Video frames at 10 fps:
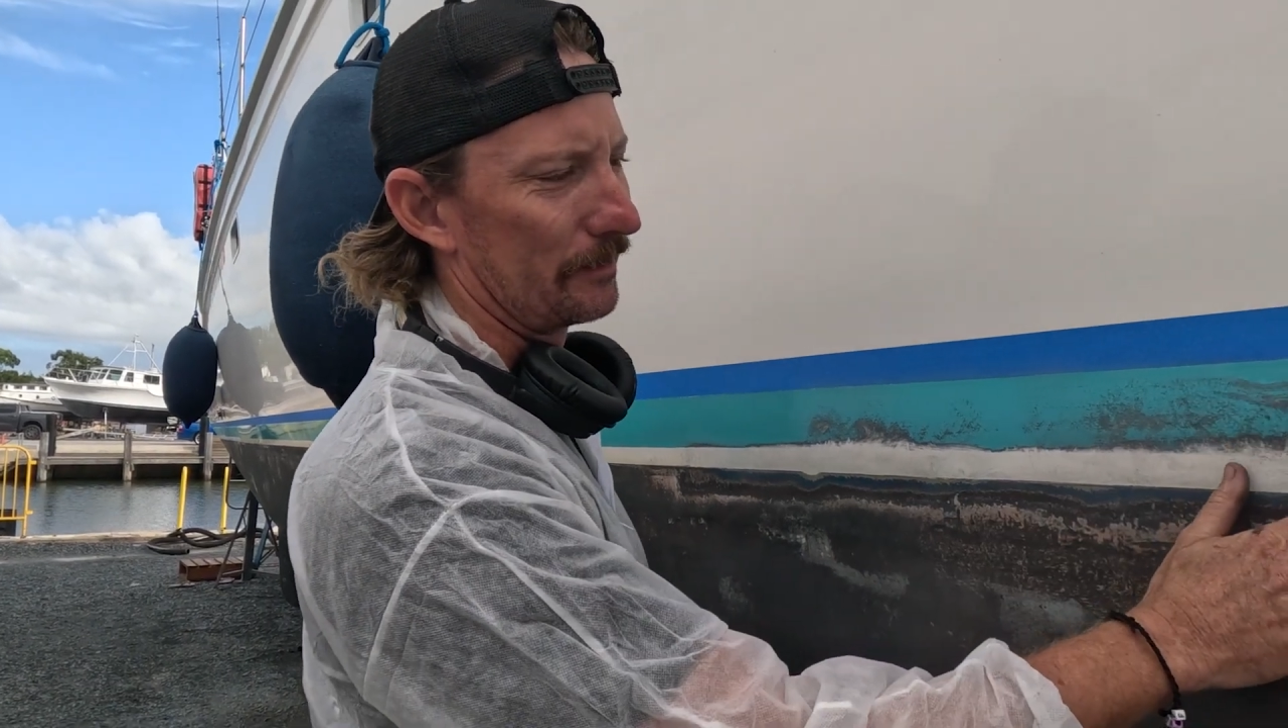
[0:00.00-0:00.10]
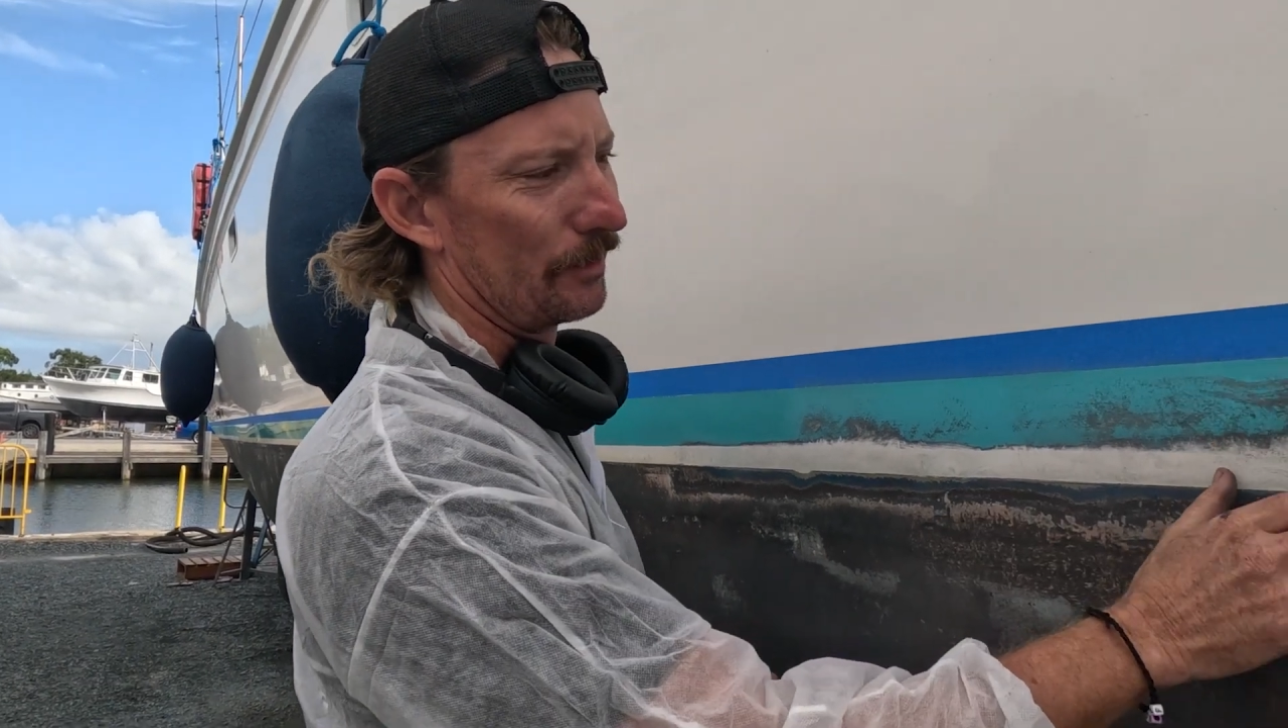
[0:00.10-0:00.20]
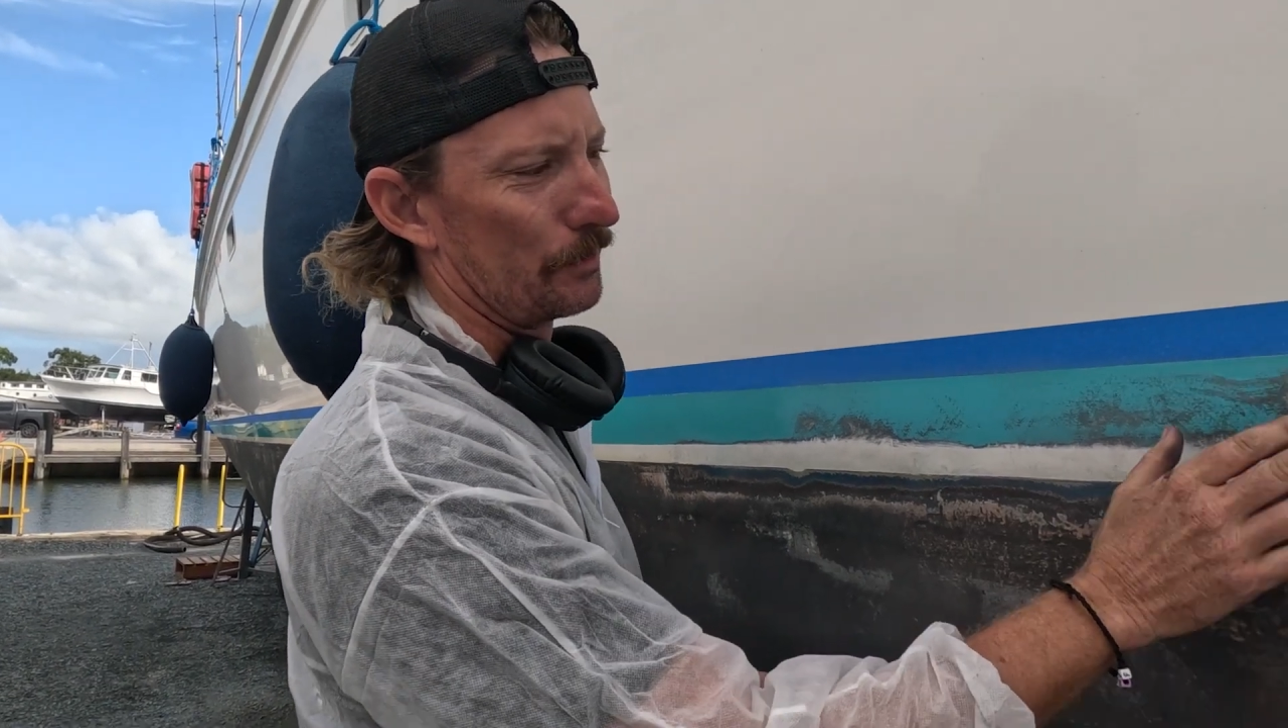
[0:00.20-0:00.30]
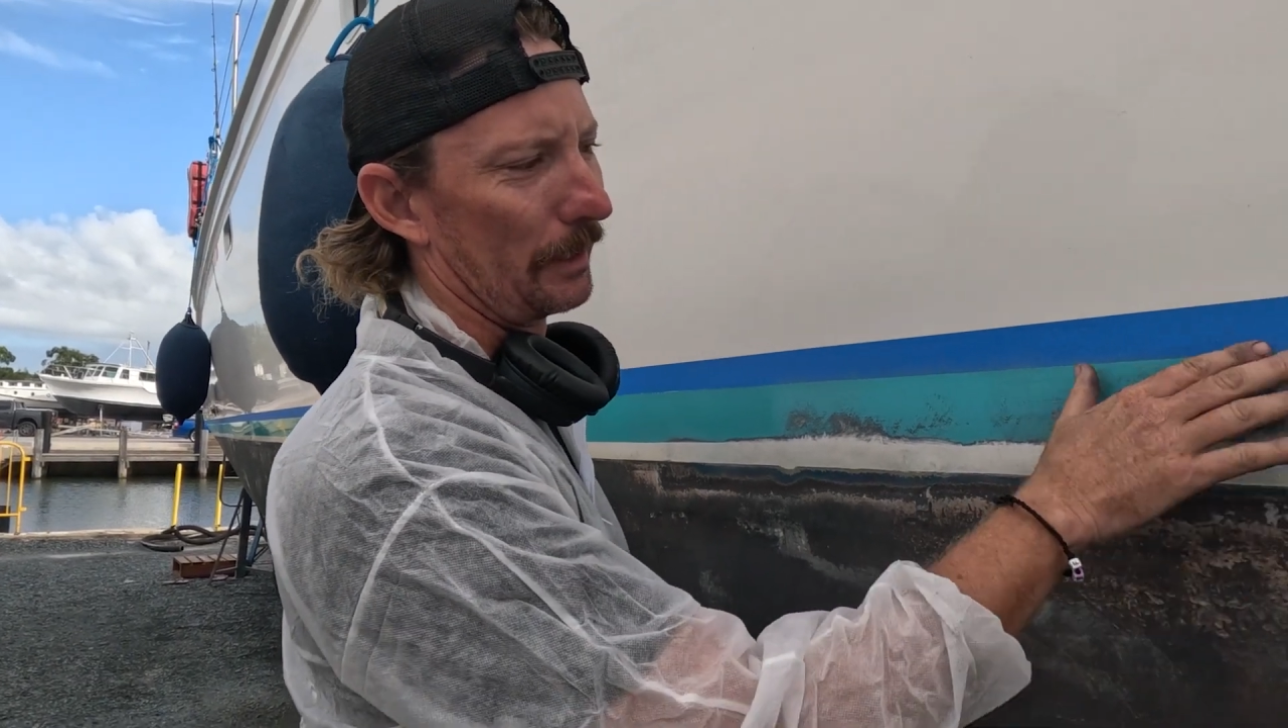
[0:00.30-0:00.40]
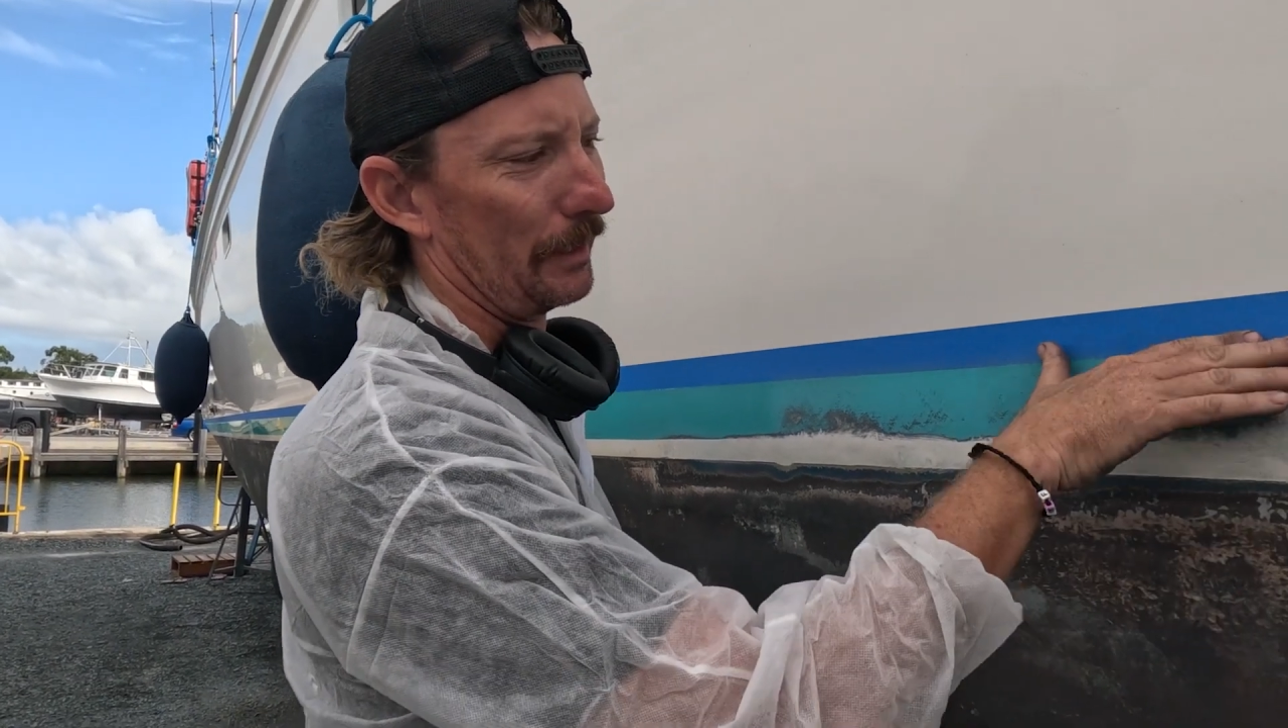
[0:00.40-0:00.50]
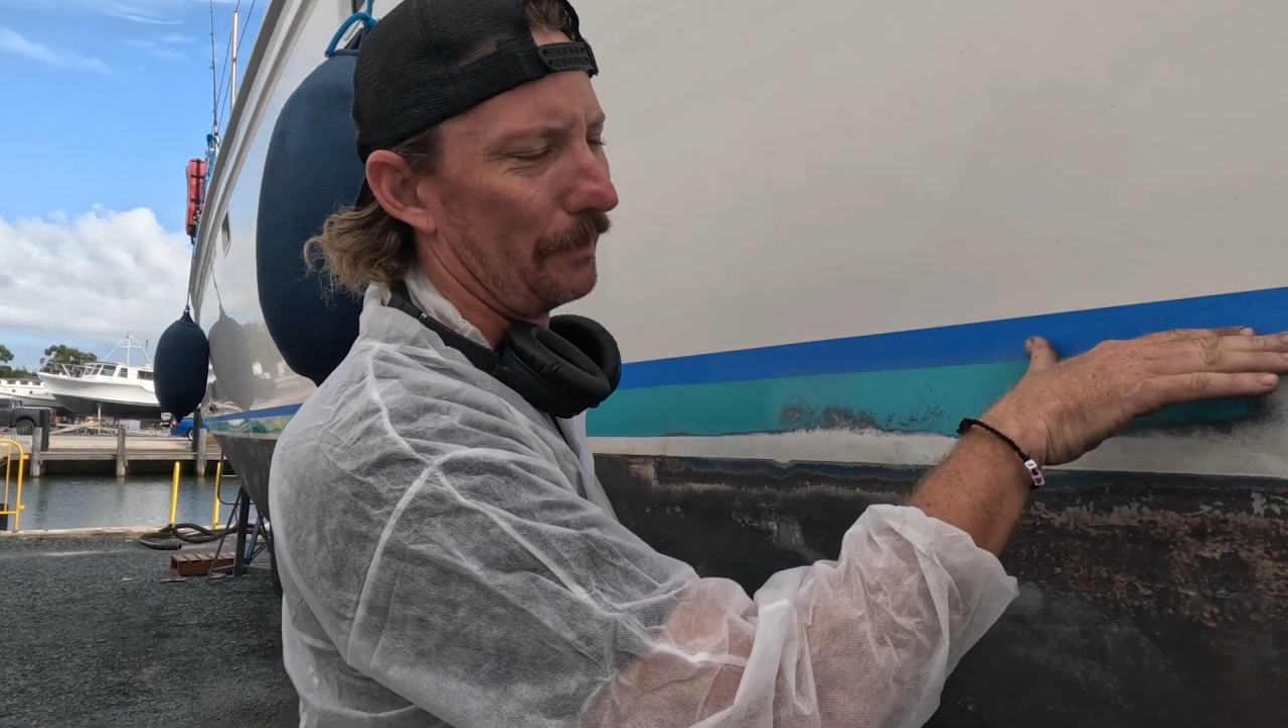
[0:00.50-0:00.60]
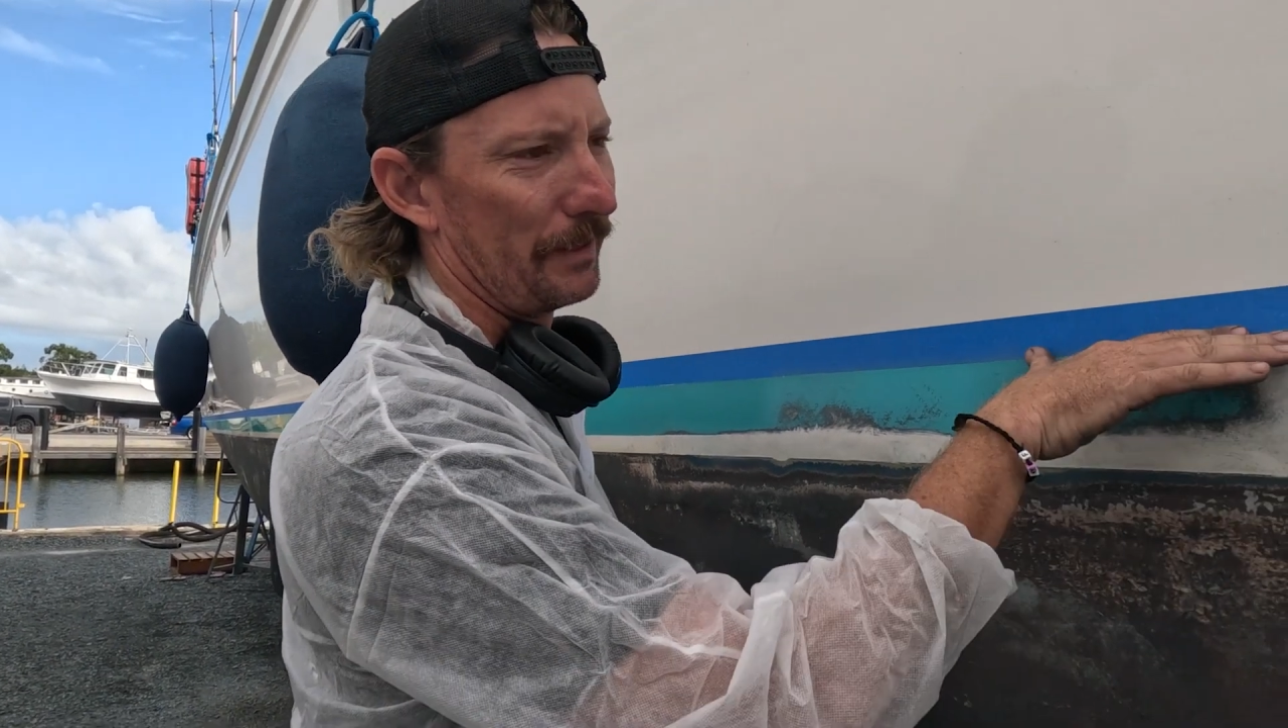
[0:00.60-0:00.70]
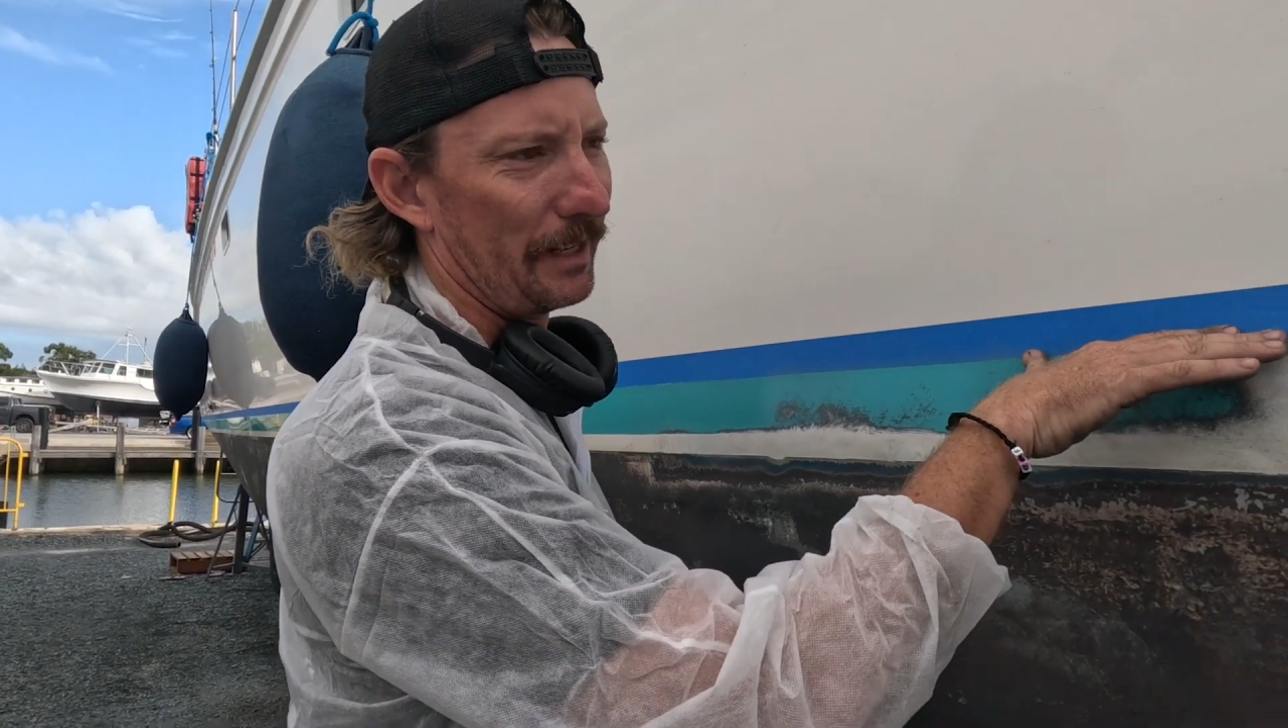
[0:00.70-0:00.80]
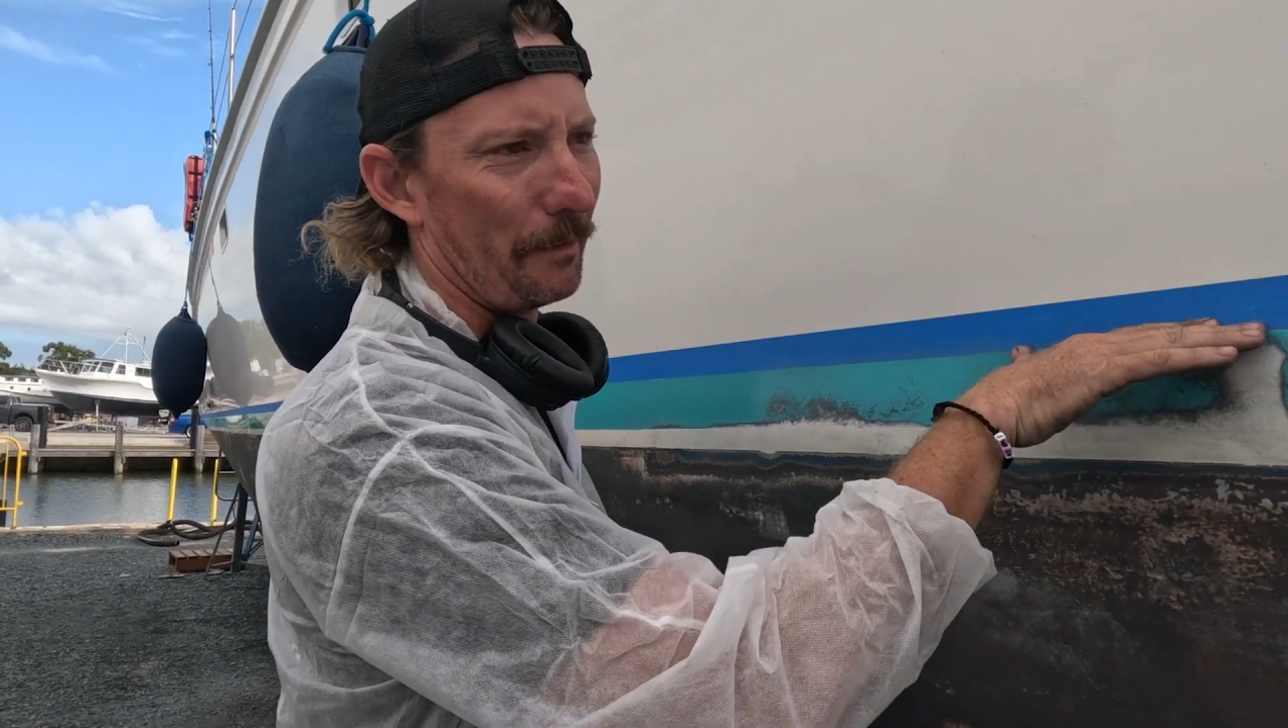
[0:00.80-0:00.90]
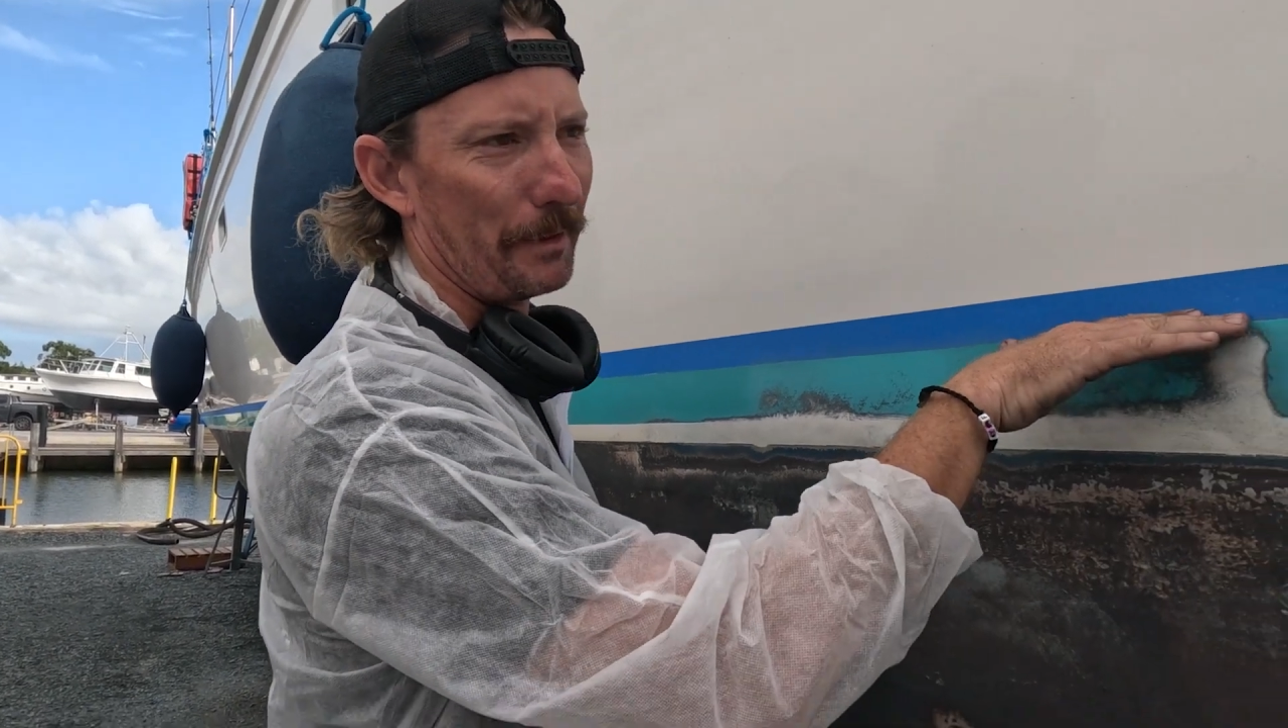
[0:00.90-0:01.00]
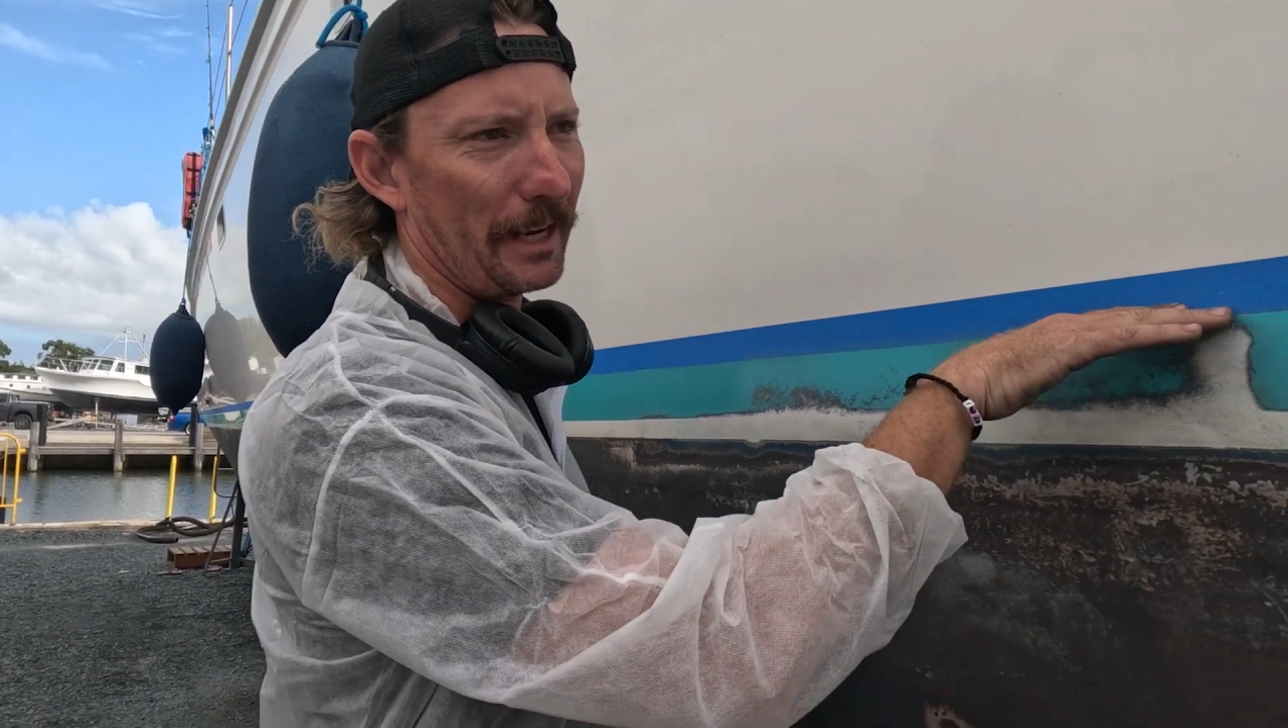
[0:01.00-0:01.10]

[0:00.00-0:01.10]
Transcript: because we're lifting up